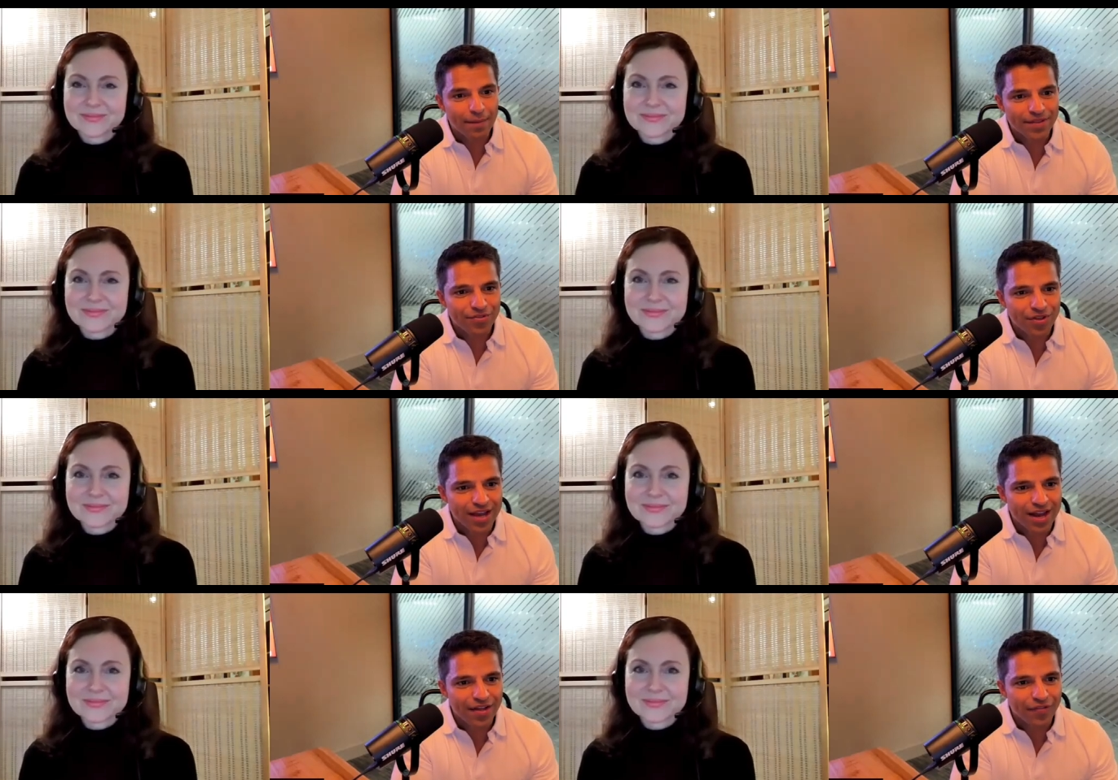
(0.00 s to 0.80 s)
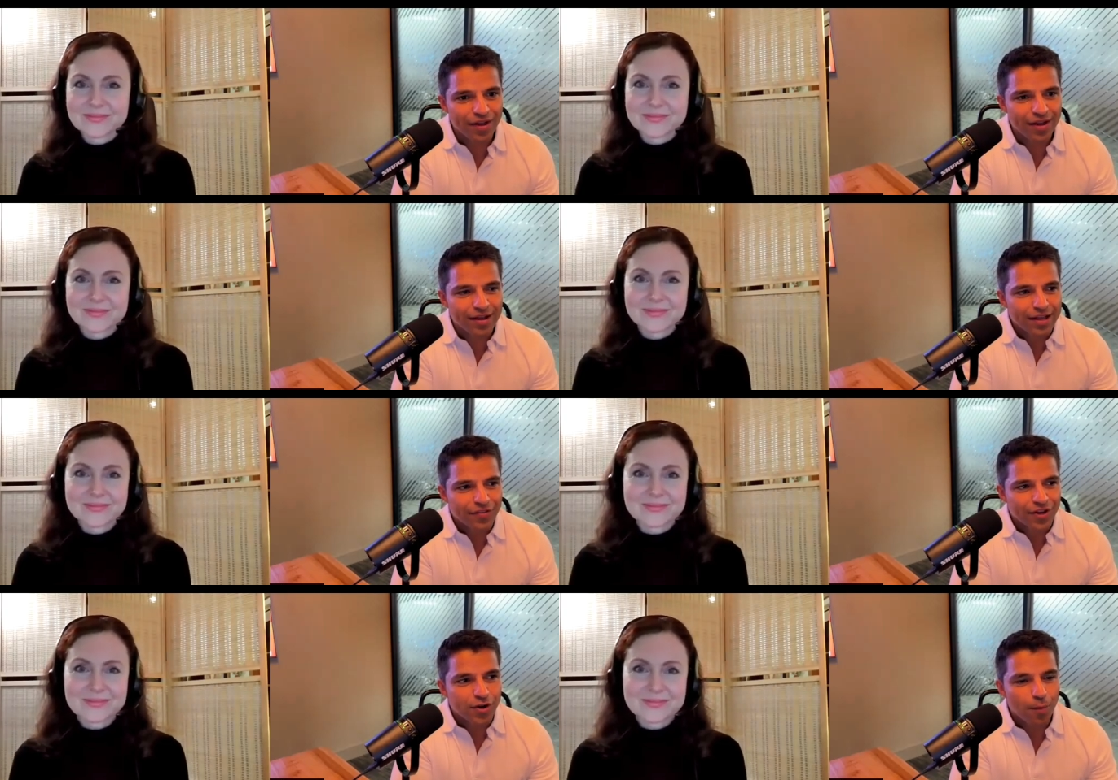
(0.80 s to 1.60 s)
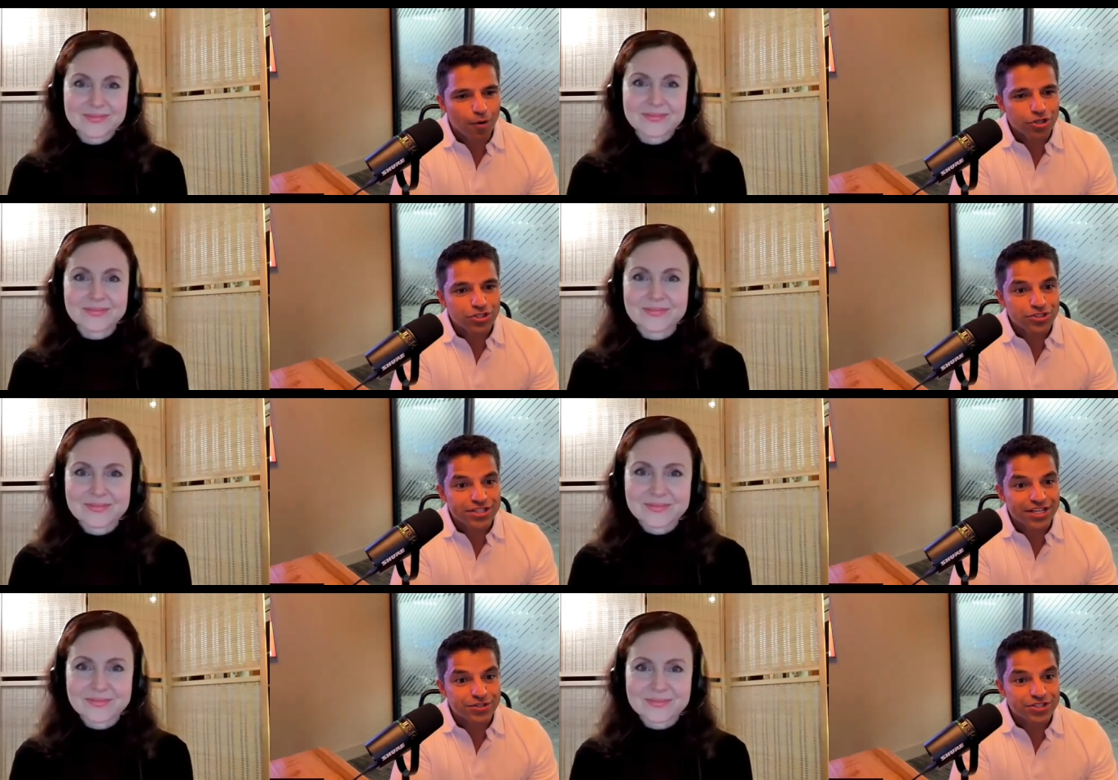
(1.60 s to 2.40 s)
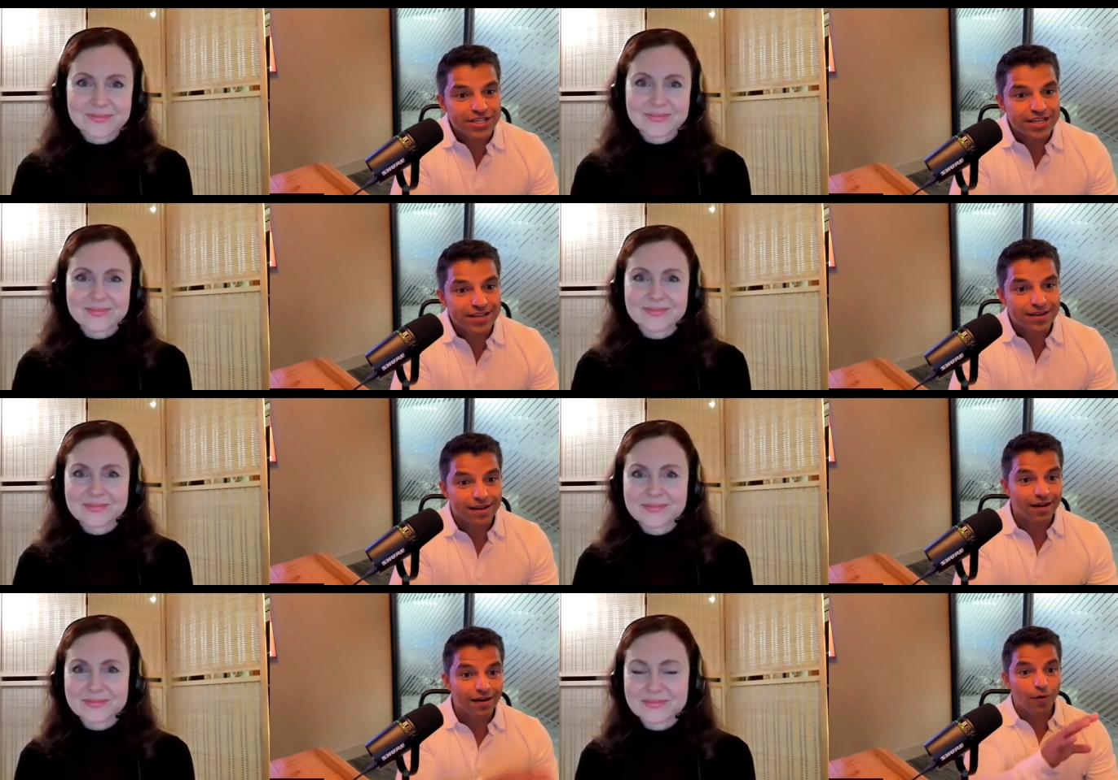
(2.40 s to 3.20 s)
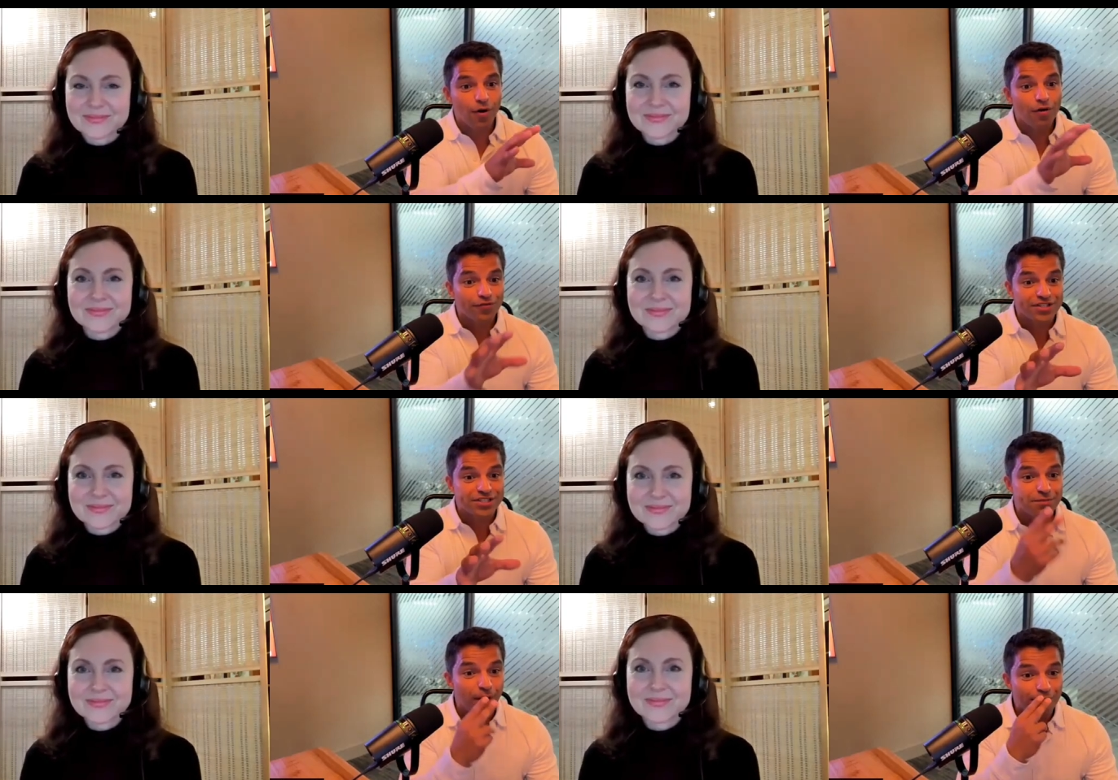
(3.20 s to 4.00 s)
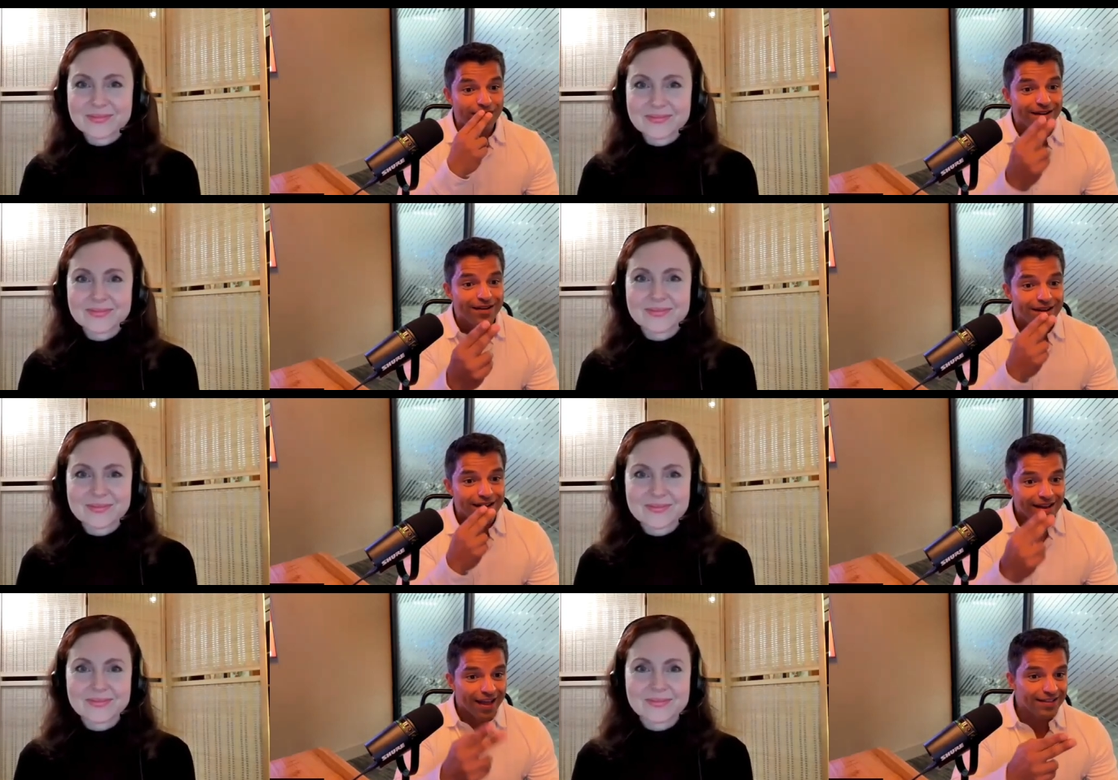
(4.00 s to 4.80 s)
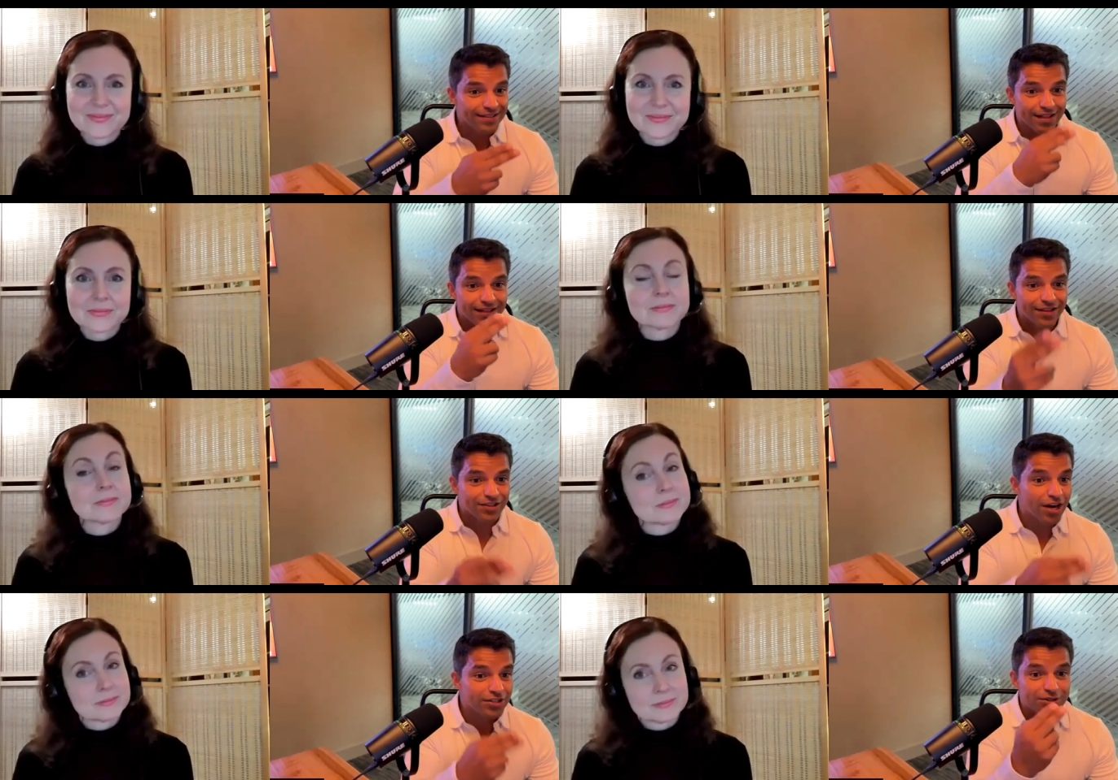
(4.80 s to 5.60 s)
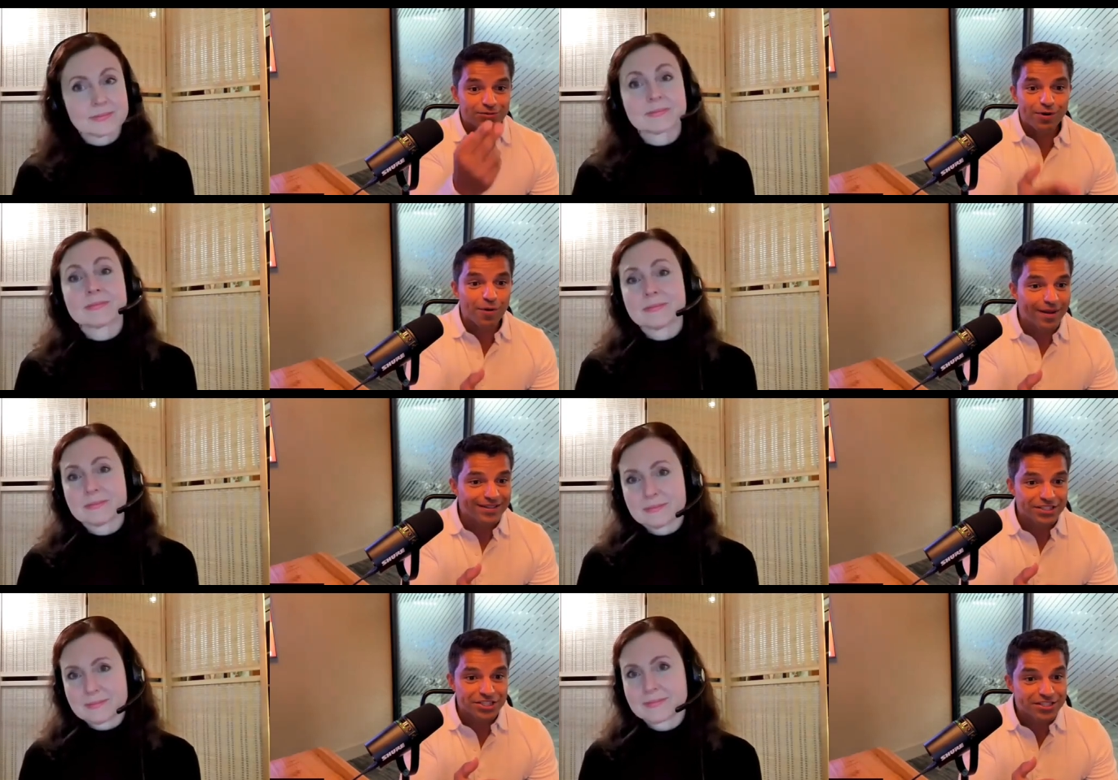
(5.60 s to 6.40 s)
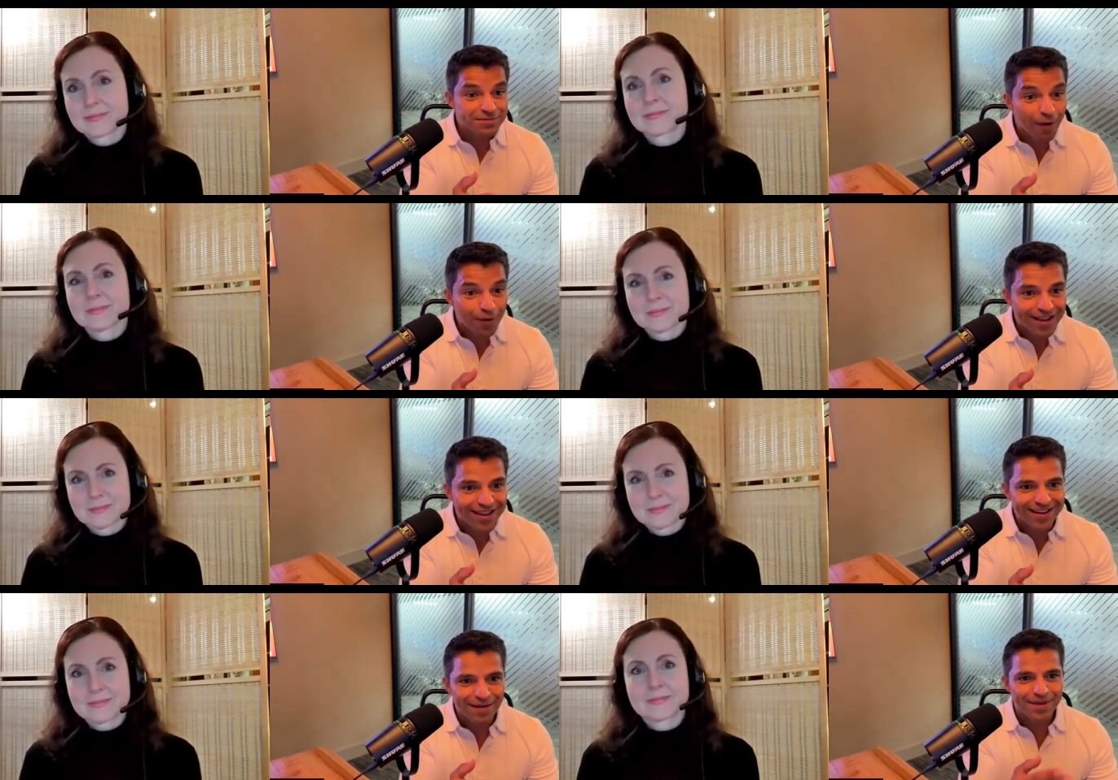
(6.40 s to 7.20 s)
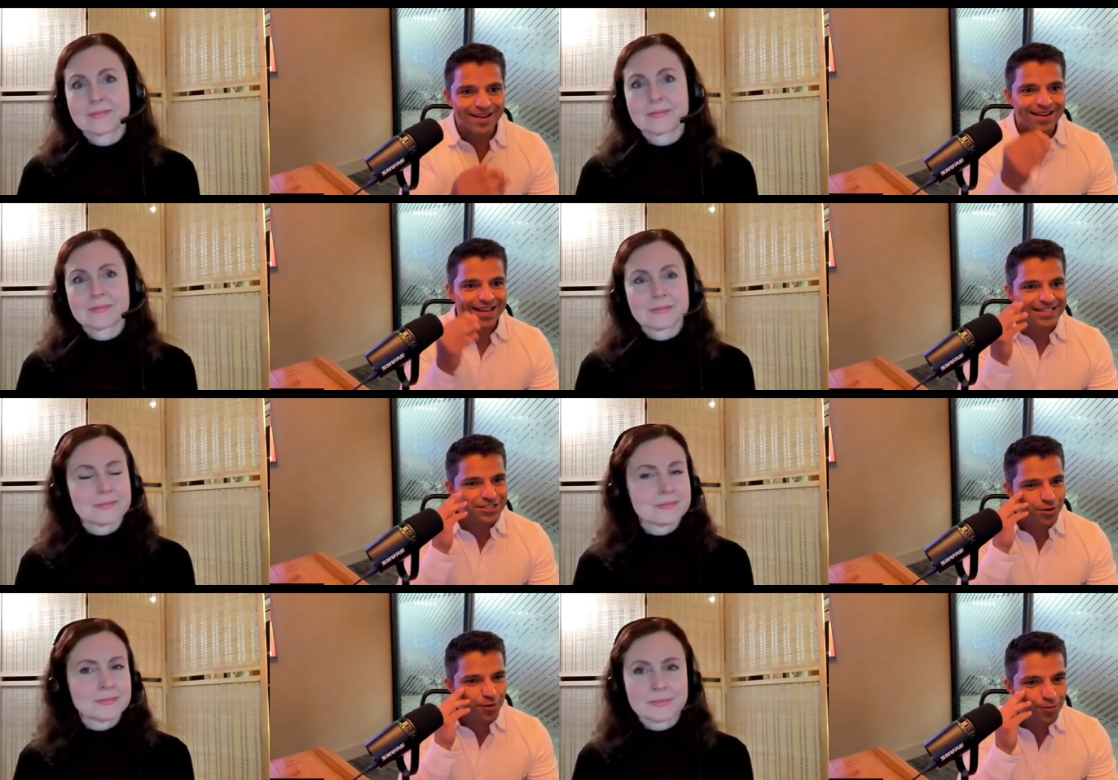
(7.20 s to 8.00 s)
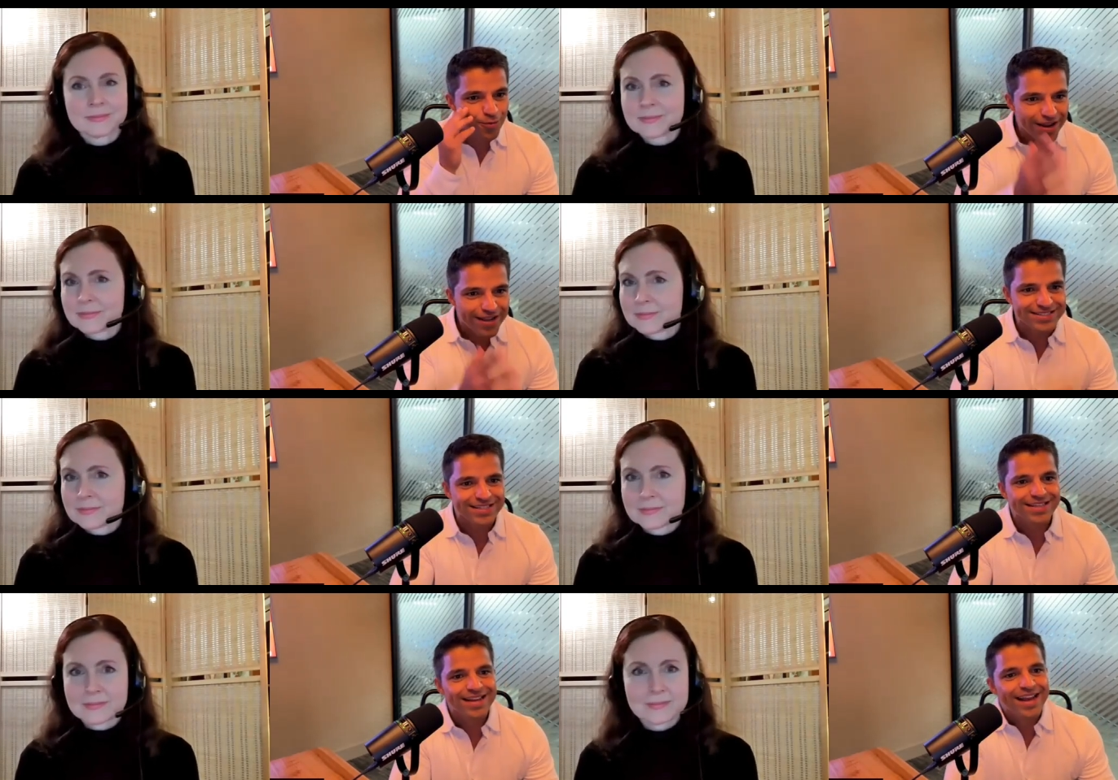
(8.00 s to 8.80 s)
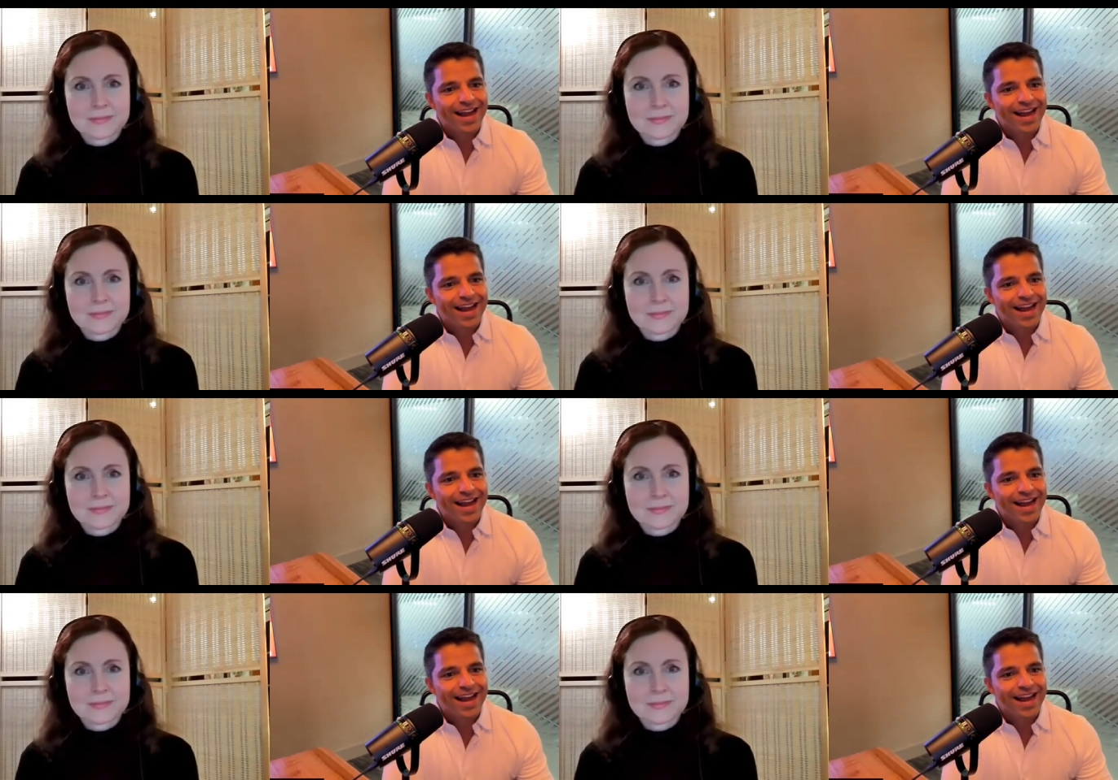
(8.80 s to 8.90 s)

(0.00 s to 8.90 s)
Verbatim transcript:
Speaker 1: i mean the uh, the the commercials that you see of the smoking and and the doctors recommending smoking i mean it's crazy